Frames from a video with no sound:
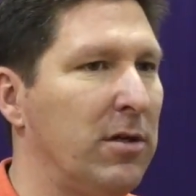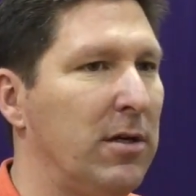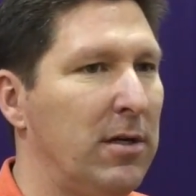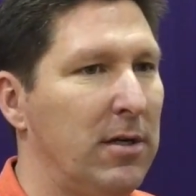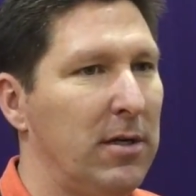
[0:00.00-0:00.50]

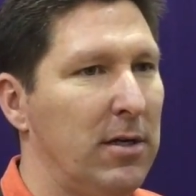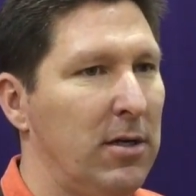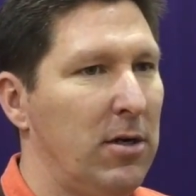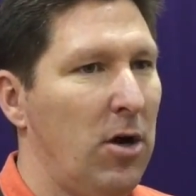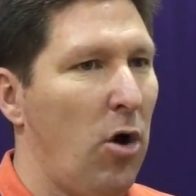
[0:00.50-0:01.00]
and
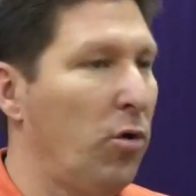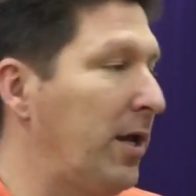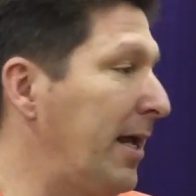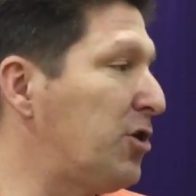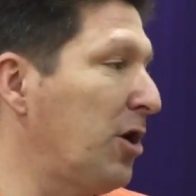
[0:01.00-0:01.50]

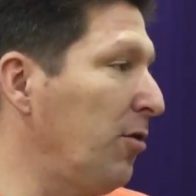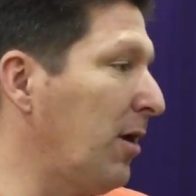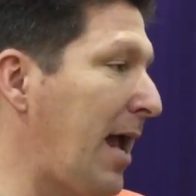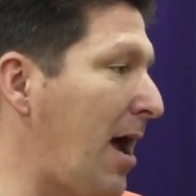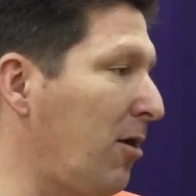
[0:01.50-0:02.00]
holding each other
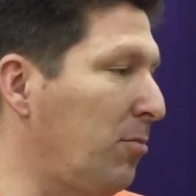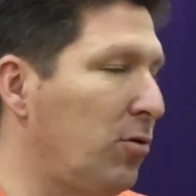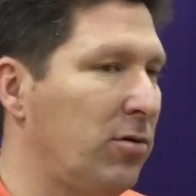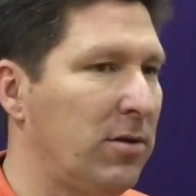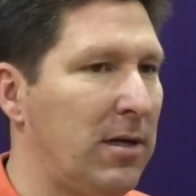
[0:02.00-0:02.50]
accountable,